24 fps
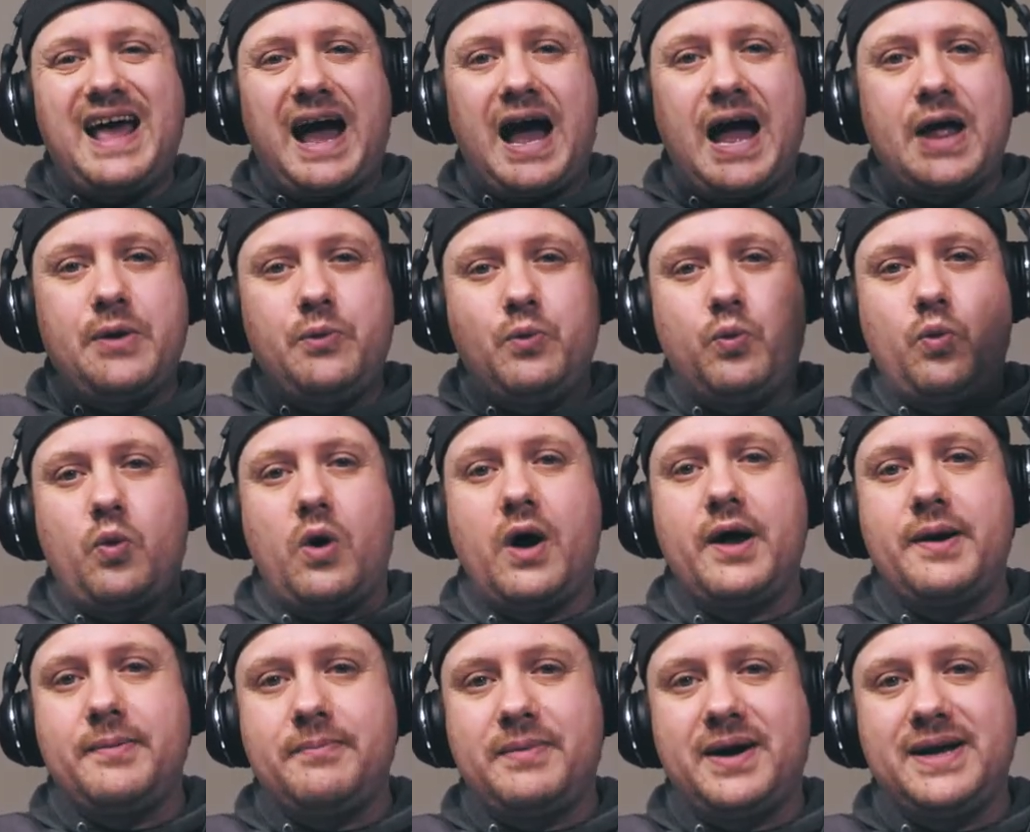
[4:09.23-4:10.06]
I
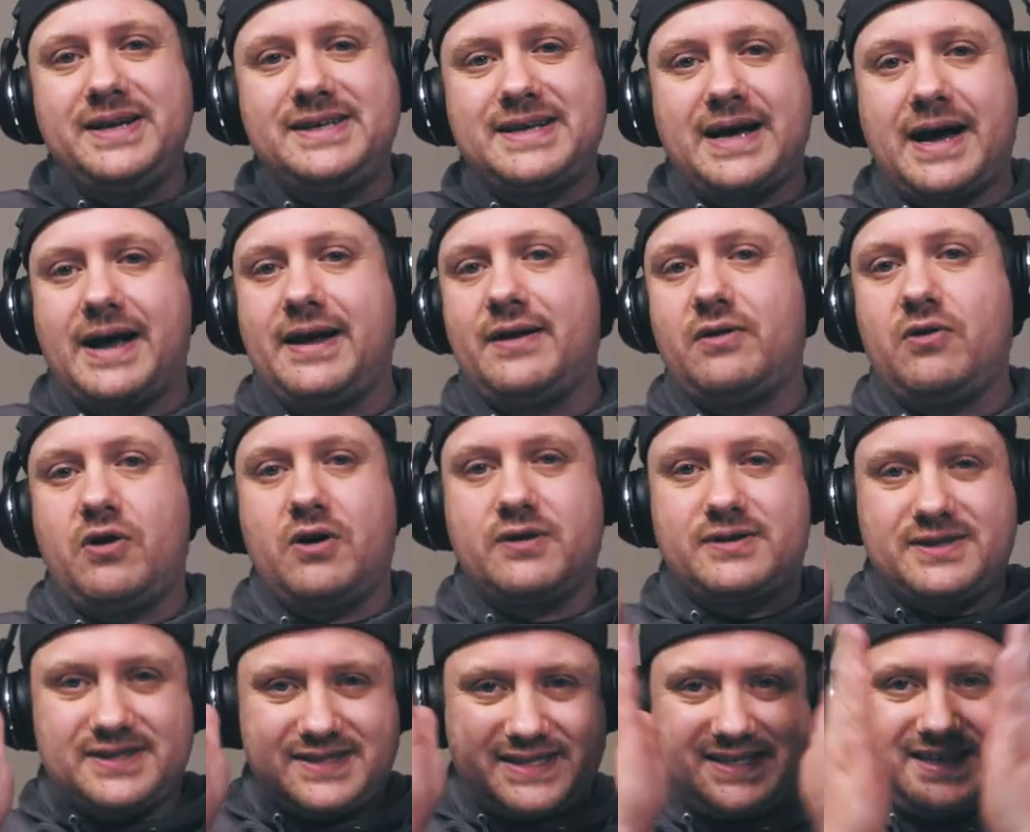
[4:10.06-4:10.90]
want my
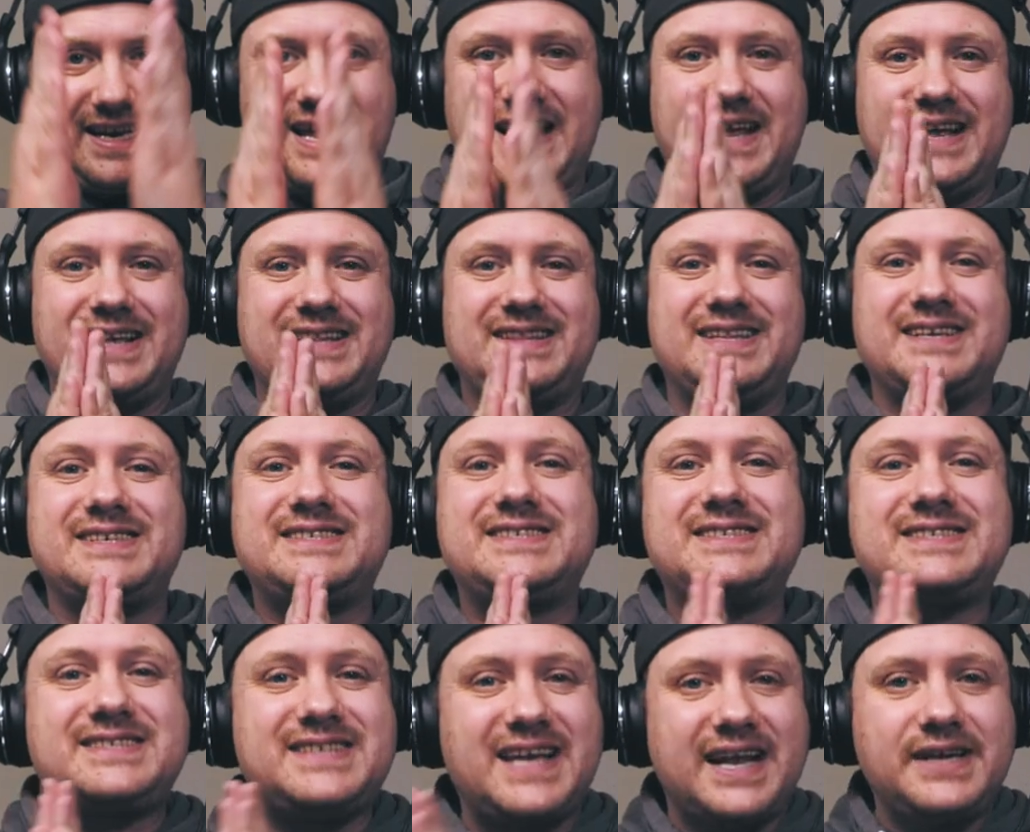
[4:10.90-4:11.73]
dialogue to stay in the
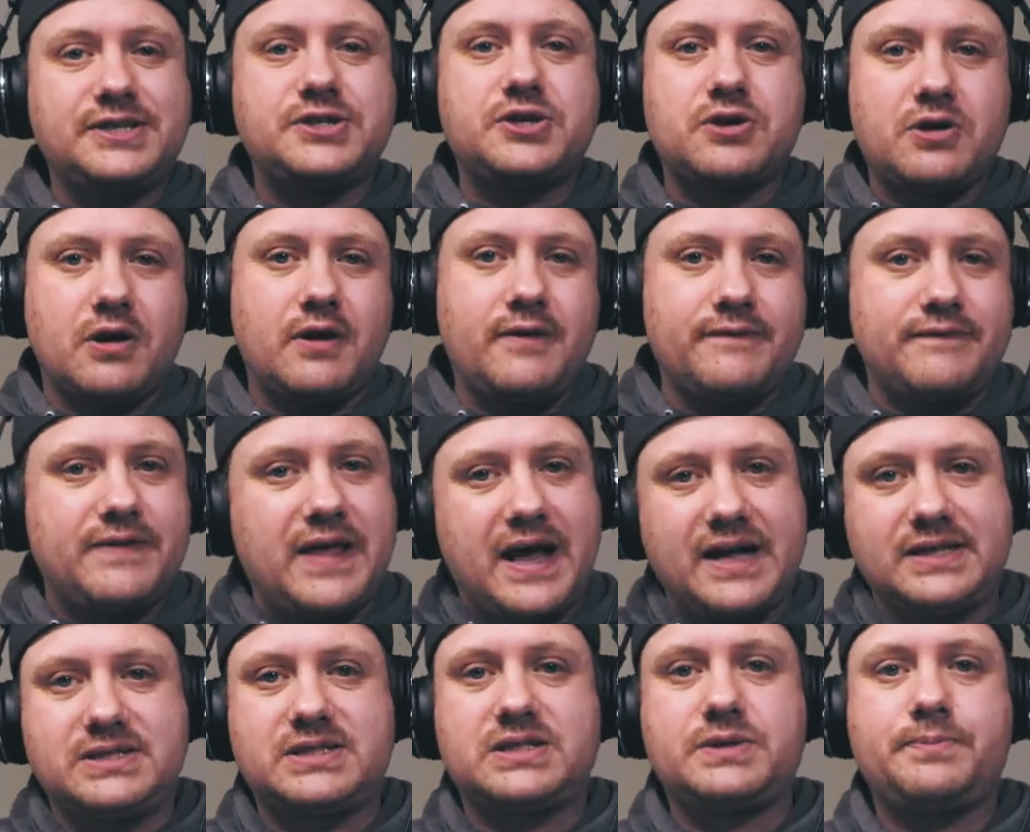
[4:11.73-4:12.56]
center of
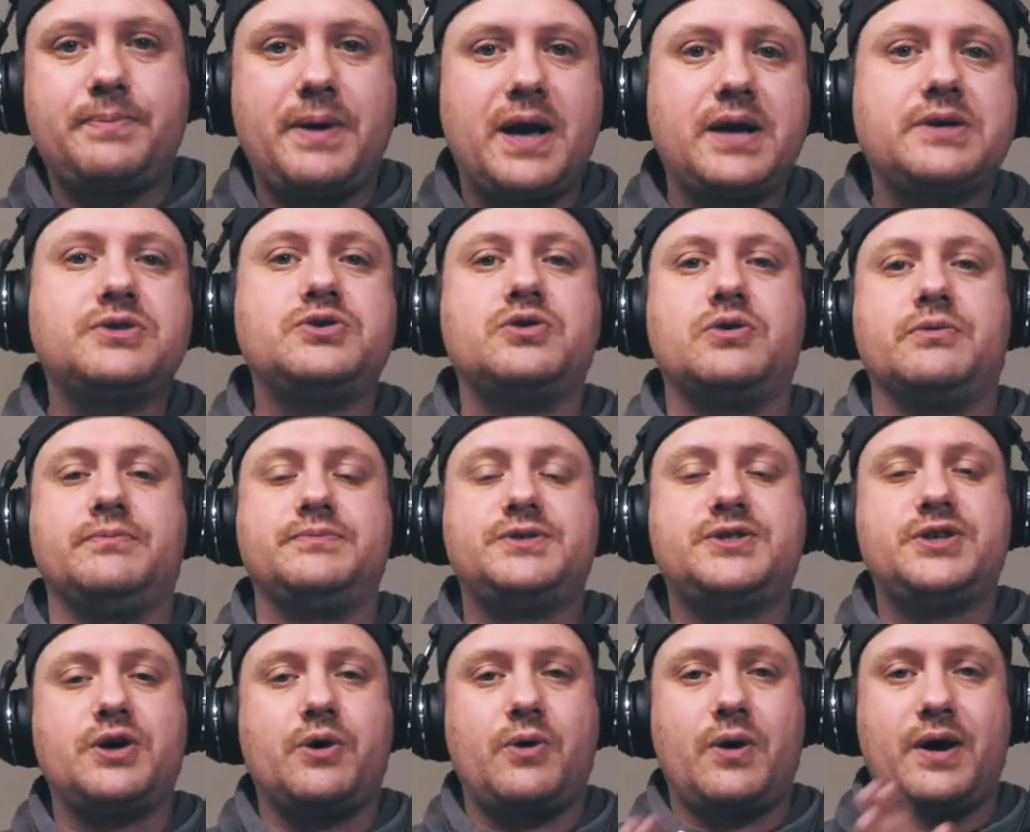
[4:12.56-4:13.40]
that spectrum.
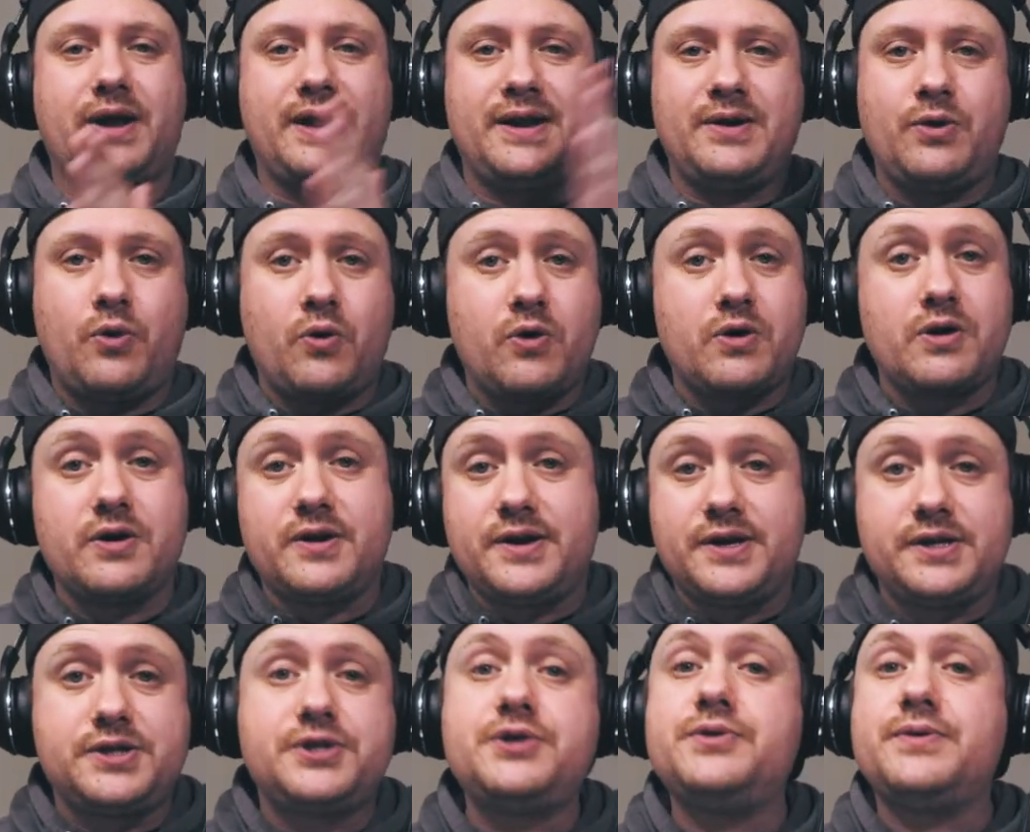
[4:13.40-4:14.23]
So in order
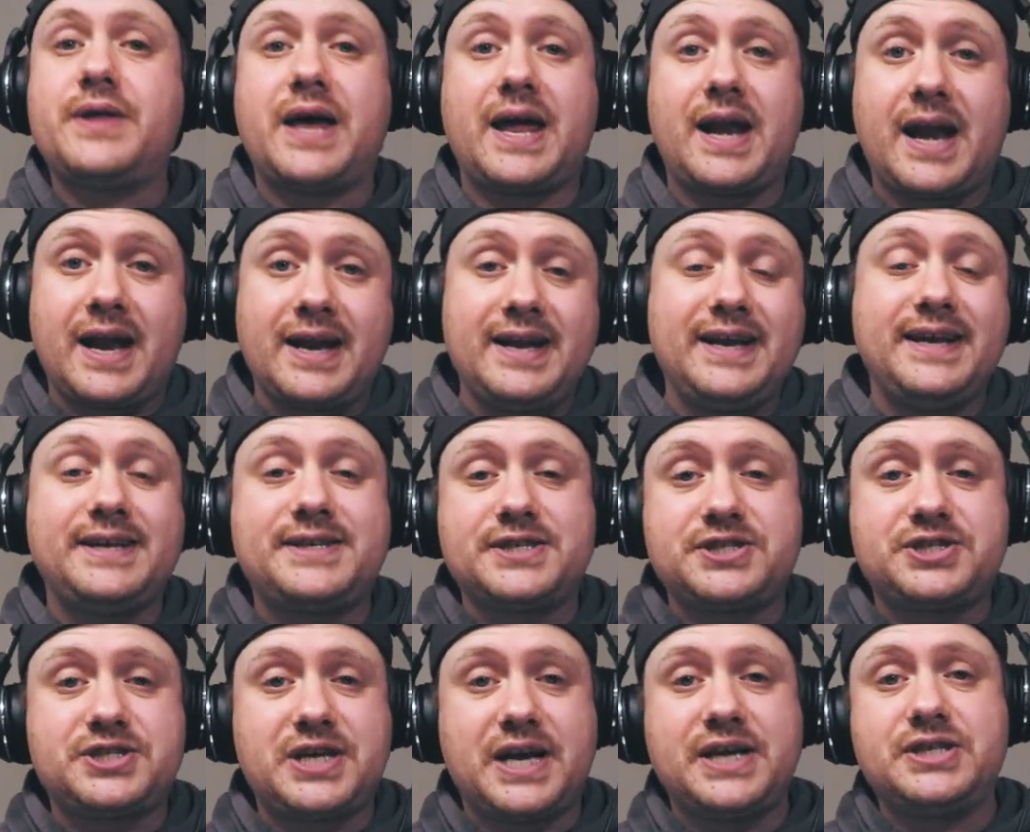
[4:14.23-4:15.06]
to do that, I need
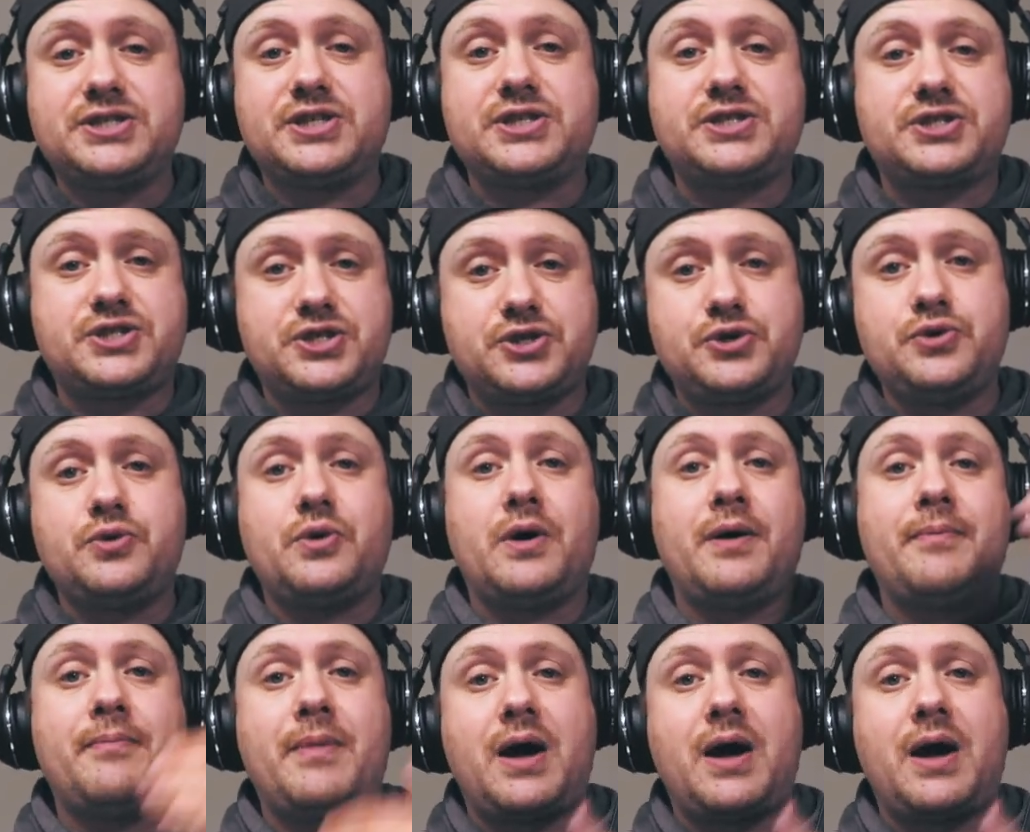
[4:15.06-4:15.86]
to change it to a